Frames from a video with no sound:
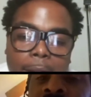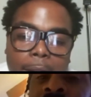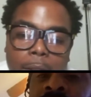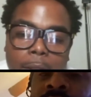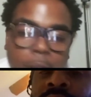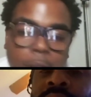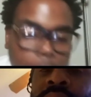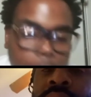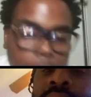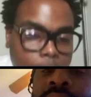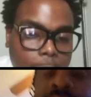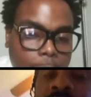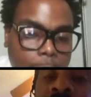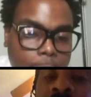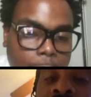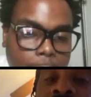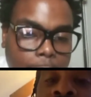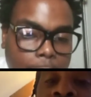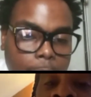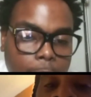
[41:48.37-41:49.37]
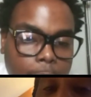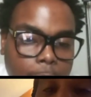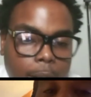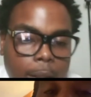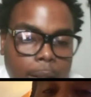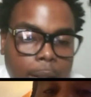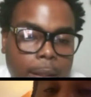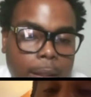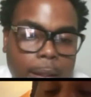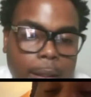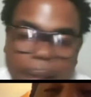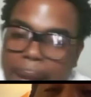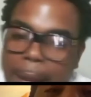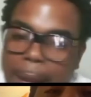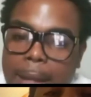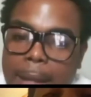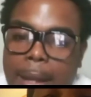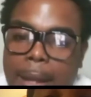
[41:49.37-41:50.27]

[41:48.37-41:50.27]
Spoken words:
You know what I'm saying? Yeah.